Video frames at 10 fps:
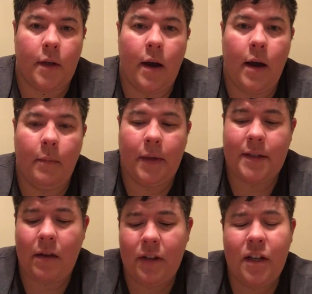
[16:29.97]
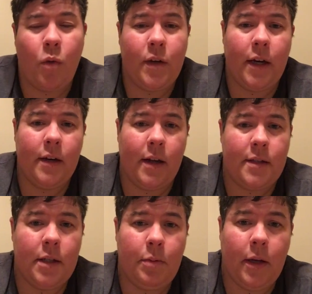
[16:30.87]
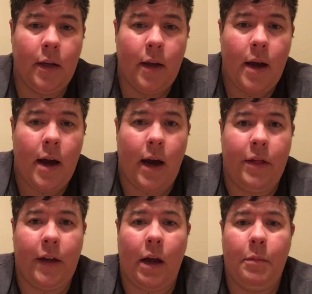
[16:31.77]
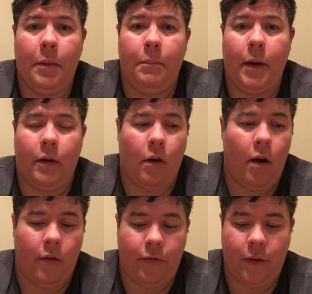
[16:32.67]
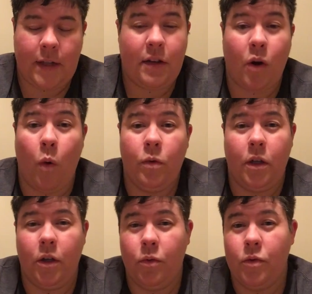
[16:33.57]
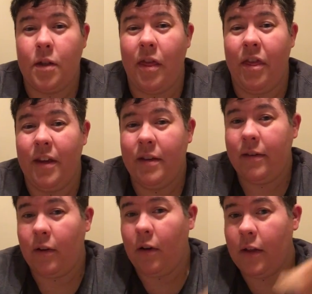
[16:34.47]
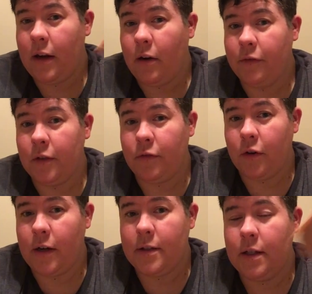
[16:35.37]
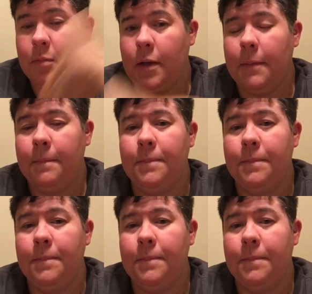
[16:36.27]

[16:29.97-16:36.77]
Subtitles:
Because I really don't need an STP. I think I'd be better off, because I don't use this all that often for an STP.